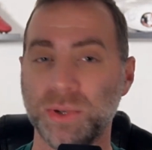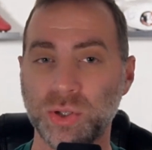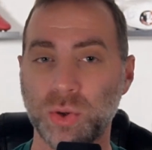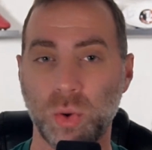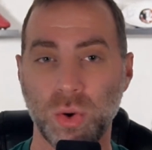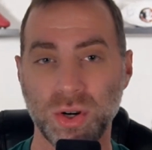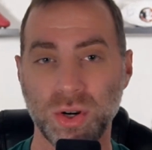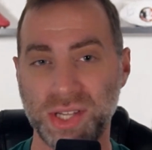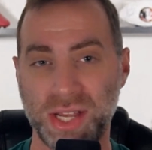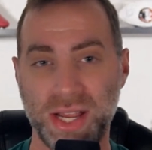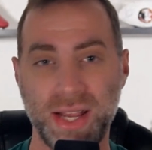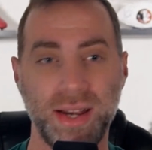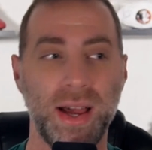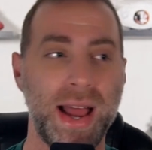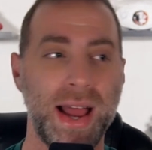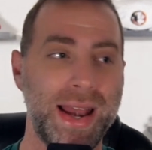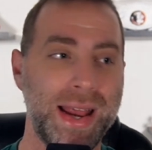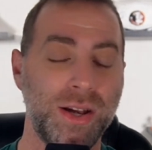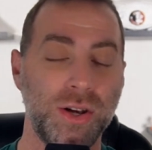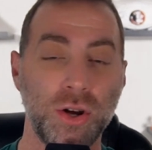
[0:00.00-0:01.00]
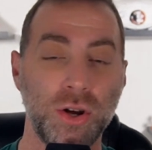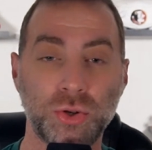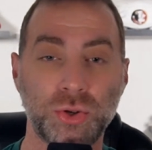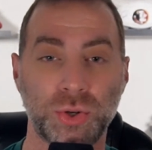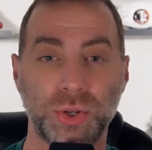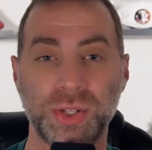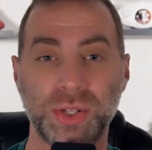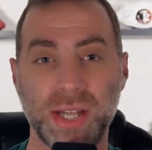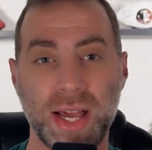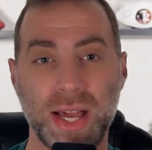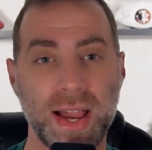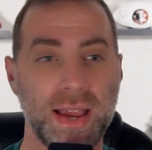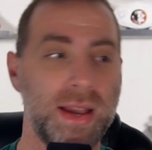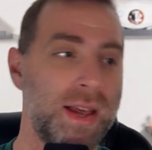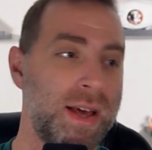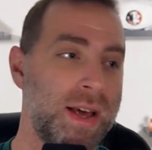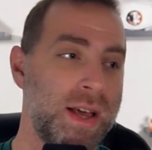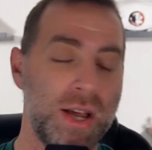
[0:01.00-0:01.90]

scores in at a neutral site.